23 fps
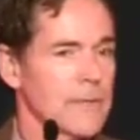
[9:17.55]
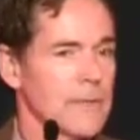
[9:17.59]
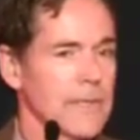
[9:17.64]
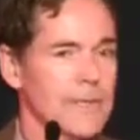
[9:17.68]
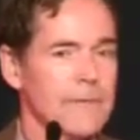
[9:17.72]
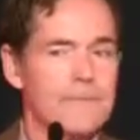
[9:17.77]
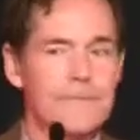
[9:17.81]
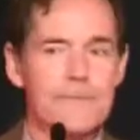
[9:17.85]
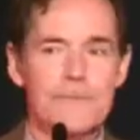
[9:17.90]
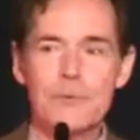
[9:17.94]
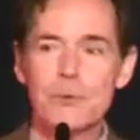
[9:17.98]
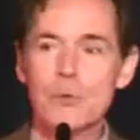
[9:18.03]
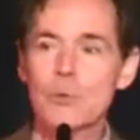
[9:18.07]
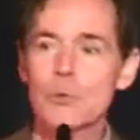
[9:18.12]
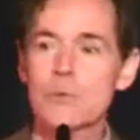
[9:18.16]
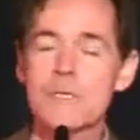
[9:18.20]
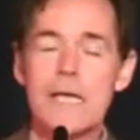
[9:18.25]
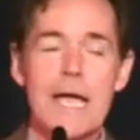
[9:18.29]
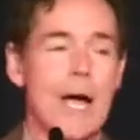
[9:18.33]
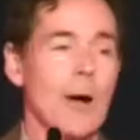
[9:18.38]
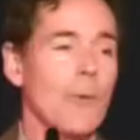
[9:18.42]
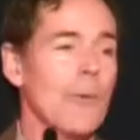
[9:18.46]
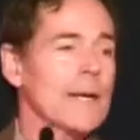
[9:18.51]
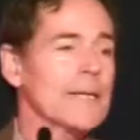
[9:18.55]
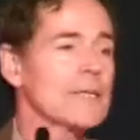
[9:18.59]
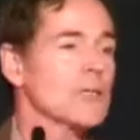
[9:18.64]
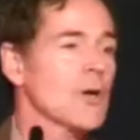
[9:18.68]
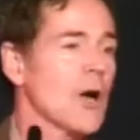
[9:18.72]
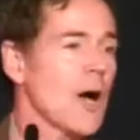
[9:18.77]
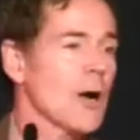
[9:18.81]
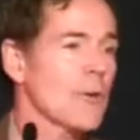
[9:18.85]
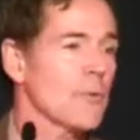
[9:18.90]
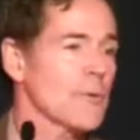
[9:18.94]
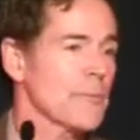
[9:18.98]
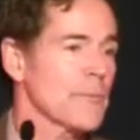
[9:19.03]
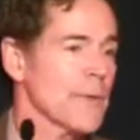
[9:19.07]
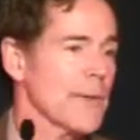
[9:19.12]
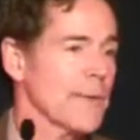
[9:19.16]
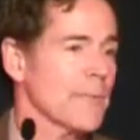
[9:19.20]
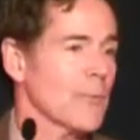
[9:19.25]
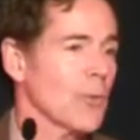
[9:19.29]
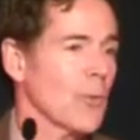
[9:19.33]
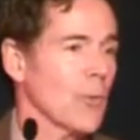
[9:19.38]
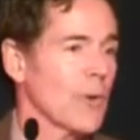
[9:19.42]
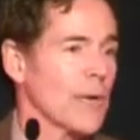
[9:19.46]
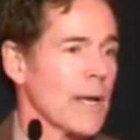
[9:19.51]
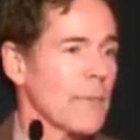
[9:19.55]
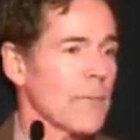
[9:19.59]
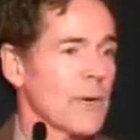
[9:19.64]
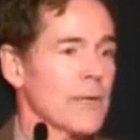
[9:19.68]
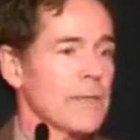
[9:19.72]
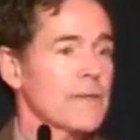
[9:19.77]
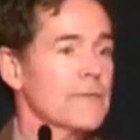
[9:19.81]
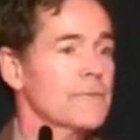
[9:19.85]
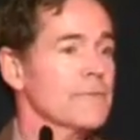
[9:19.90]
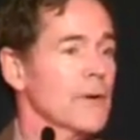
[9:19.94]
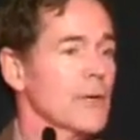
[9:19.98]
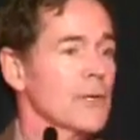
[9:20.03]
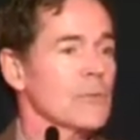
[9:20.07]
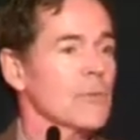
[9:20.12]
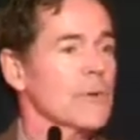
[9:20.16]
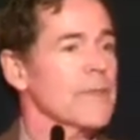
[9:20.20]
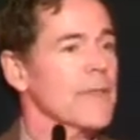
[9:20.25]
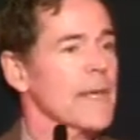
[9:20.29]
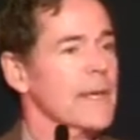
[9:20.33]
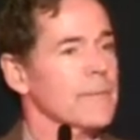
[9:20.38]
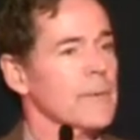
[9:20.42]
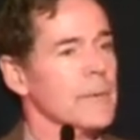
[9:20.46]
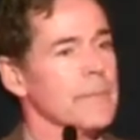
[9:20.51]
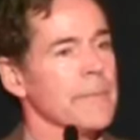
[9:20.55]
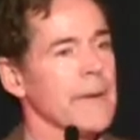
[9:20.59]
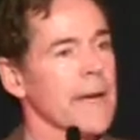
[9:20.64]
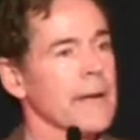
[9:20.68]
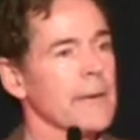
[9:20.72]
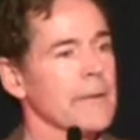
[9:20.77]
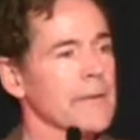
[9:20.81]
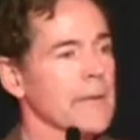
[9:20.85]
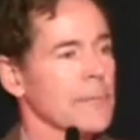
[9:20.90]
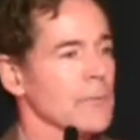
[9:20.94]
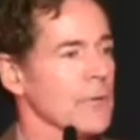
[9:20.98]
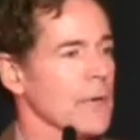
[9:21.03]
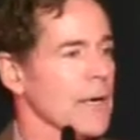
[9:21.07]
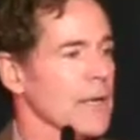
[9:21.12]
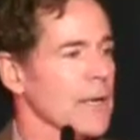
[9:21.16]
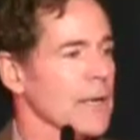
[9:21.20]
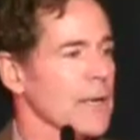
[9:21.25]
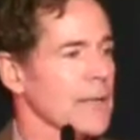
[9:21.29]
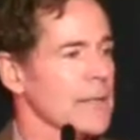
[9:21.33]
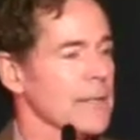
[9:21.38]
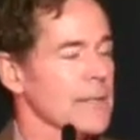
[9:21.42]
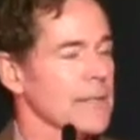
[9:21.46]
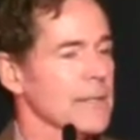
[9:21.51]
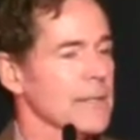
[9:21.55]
It fuels how I talk with people when I'm on the phone with them about the product.